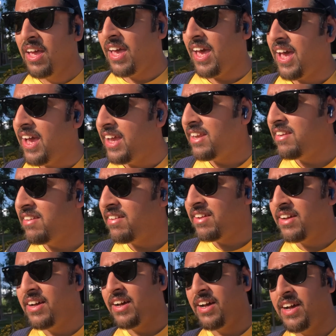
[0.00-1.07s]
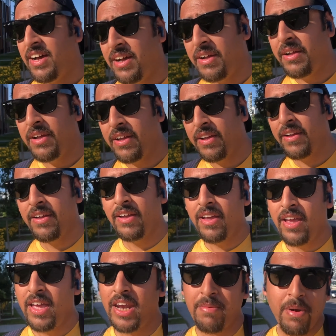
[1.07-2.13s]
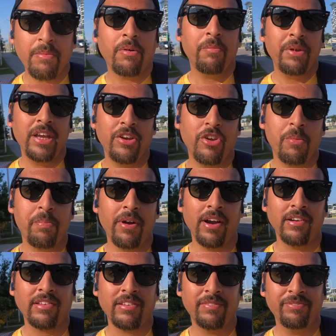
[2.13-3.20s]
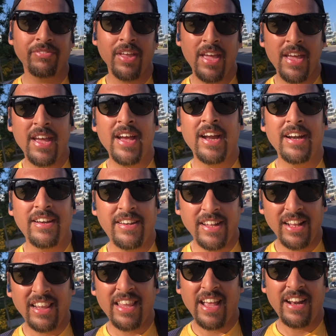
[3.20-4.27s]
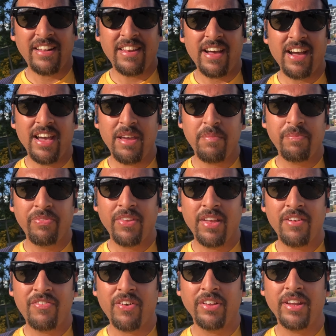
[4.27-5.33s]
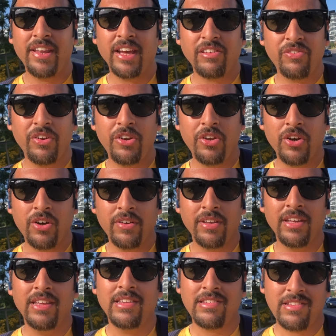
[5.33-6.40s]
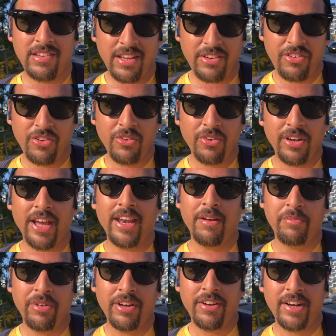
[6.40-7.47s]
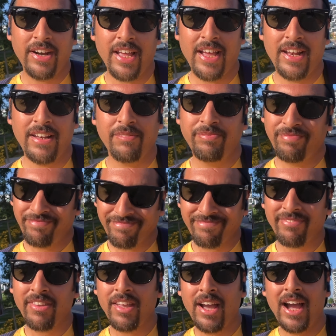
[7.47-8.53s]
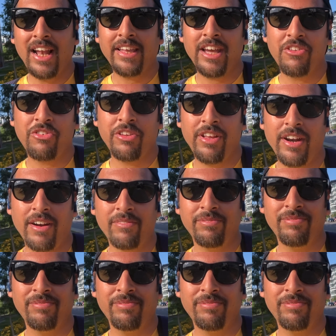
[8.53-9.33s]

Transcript: and remember me in your prayers. till that time, for the next video, stay tuned and updated, and I'll catch you there.